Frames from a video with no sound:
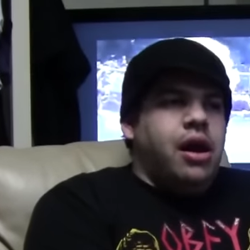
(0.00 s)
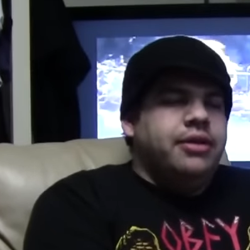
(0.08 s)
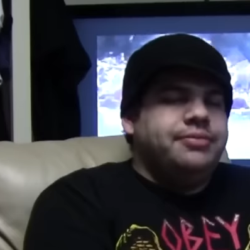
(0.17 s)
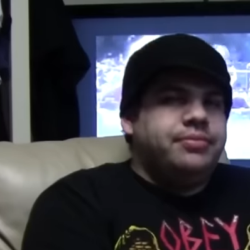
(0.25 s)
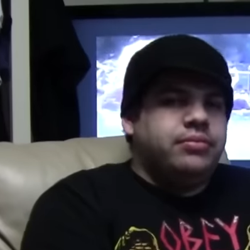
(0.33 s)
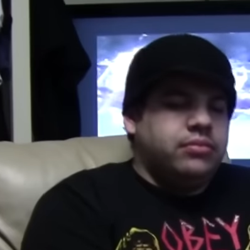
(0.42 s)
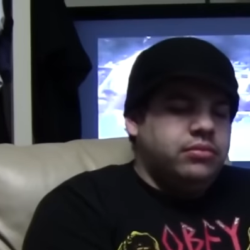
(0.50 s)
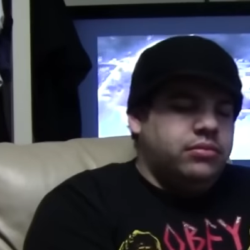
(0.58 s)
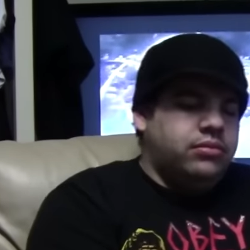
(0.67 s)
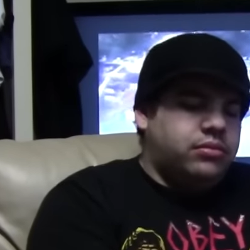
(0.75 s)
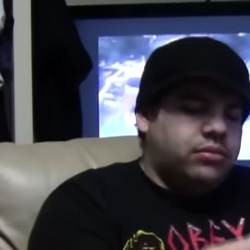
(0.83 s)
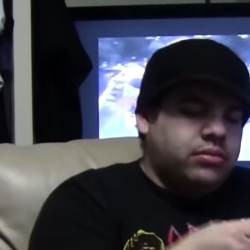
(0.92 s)
reply or they
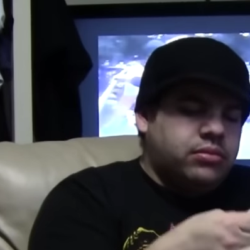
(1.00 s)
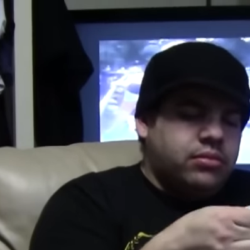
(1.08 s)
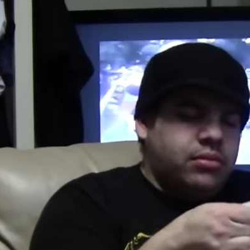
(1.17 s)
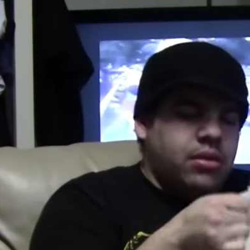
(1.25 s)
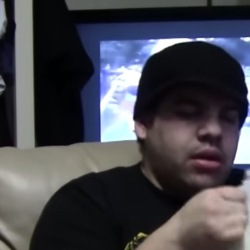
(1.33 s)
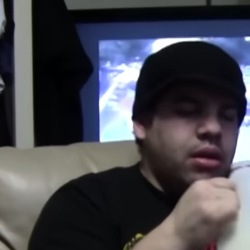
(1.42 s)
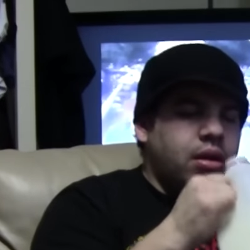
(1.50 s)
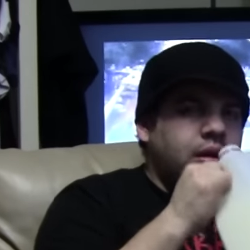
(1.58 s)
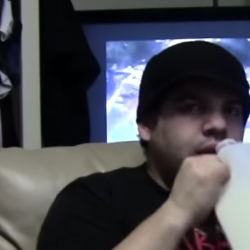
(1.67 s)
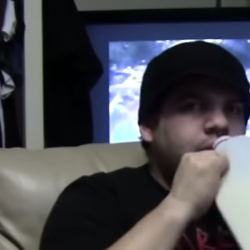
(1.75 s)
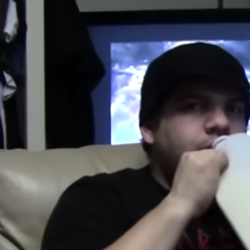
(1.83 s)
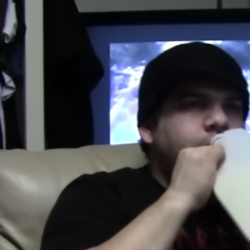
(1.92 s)
have one on their account
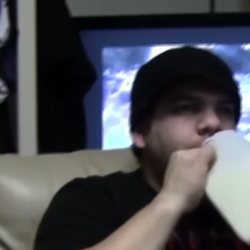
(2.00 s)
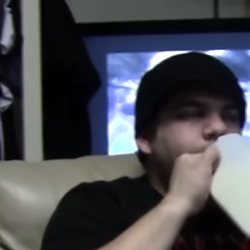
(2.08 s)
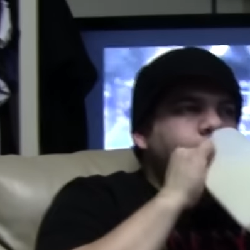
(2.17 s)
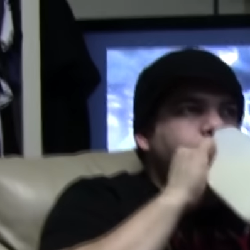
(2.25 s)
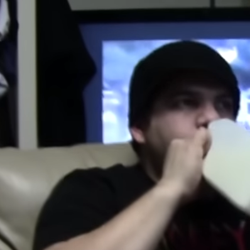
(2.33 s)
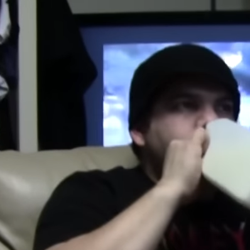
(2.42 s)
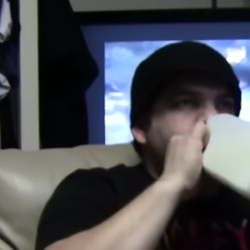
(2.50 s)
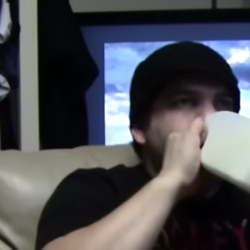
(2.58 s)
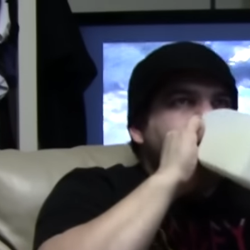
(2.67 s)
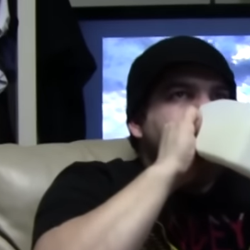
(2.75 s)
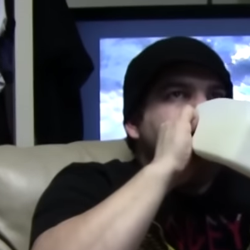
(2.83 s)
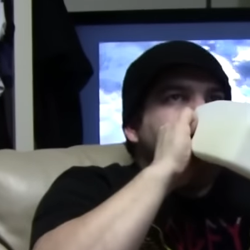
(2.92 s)
that shows them
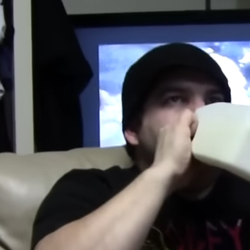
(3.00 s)
doing it.